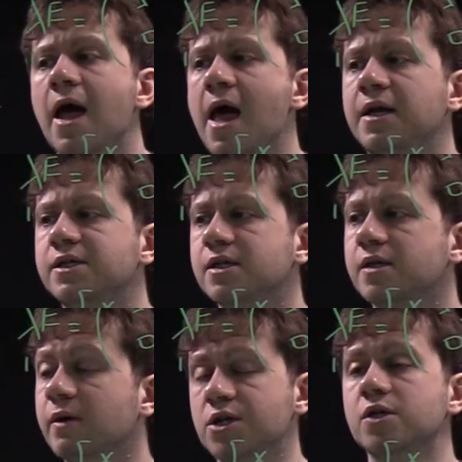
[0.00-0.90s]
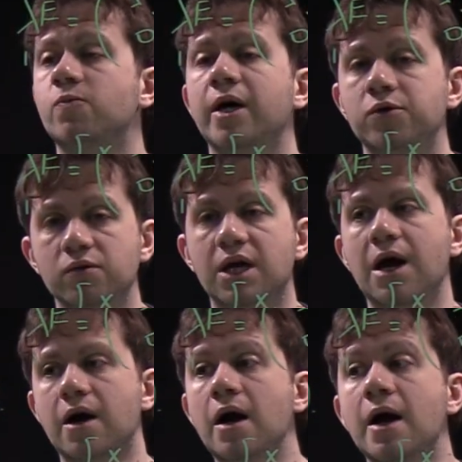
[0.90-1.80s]
And the question is, why do we
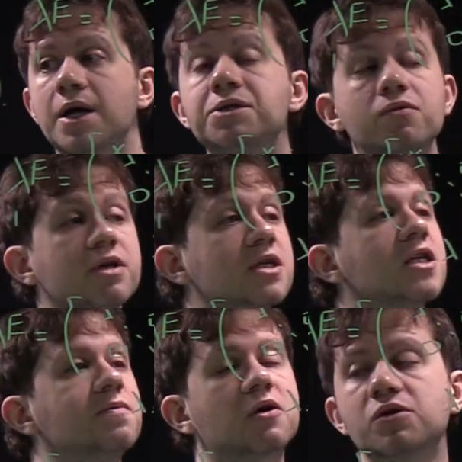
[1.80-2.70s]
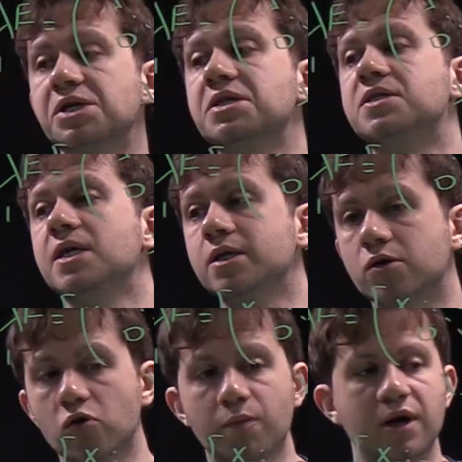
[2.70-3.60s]
care? And the reason is because this
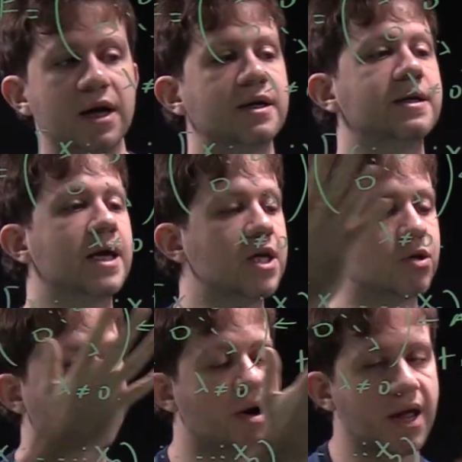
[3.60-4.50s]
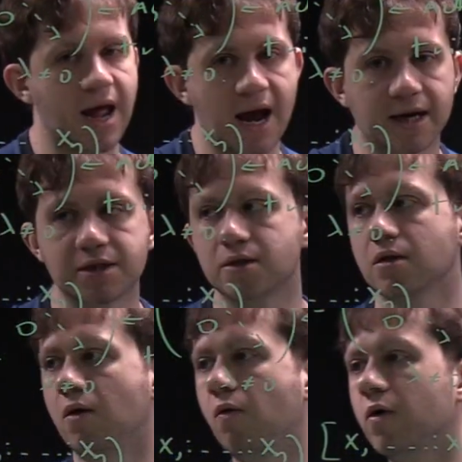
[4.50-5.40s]
group naturally
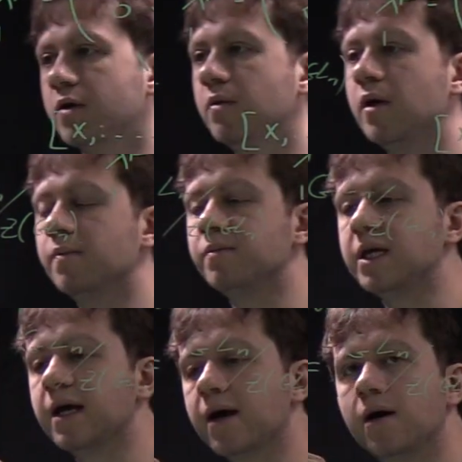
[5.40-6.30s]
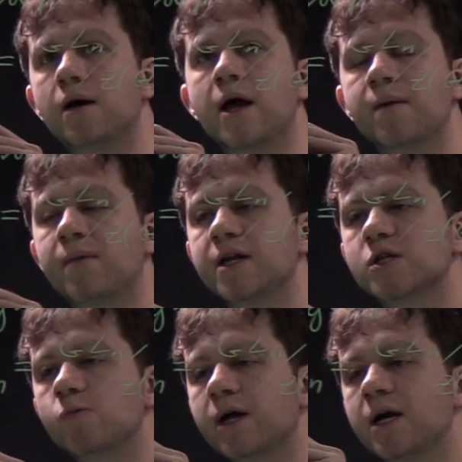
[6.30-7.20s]
acts on Pn
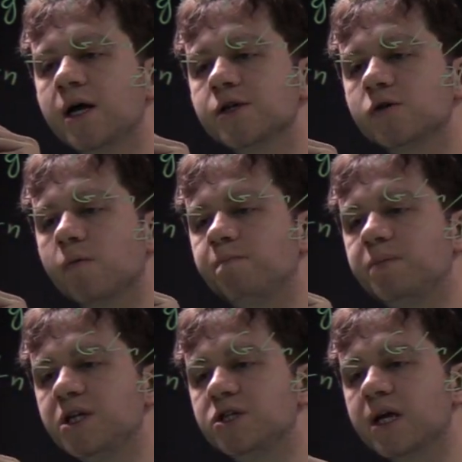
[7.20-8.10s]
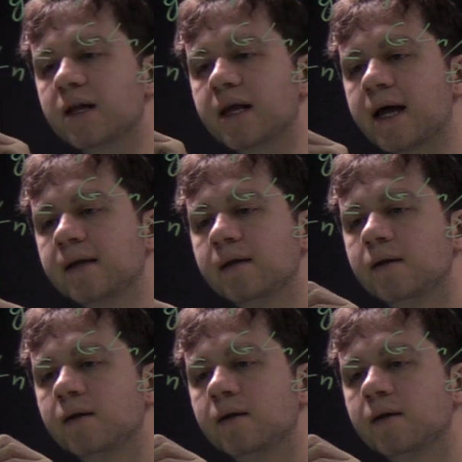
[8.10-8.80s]
minus 1. So PGLN